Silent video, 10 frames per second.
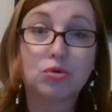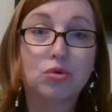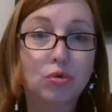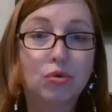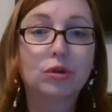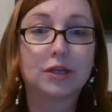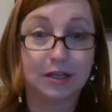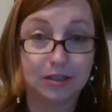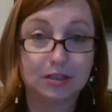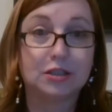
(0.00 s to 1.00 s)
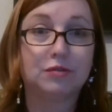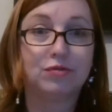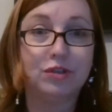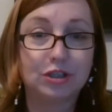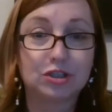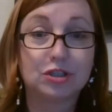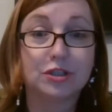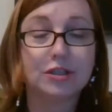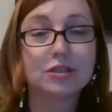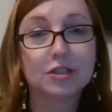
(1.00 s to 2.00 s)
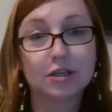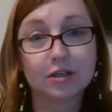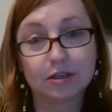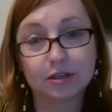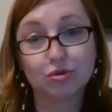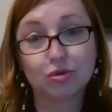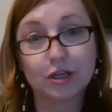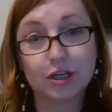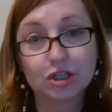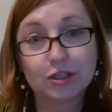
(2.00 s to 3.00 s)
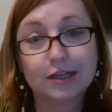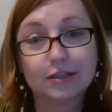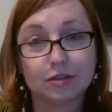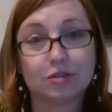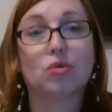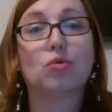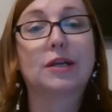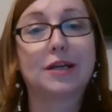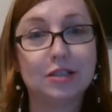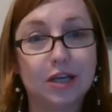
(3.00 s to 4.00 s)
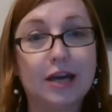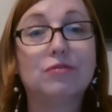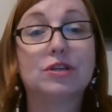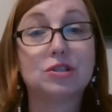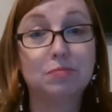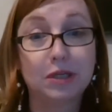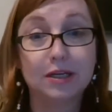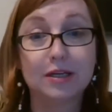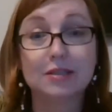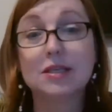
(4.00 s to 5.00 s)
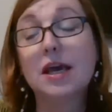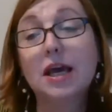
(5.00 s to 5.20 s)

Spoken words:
who already finished this education and already have experience.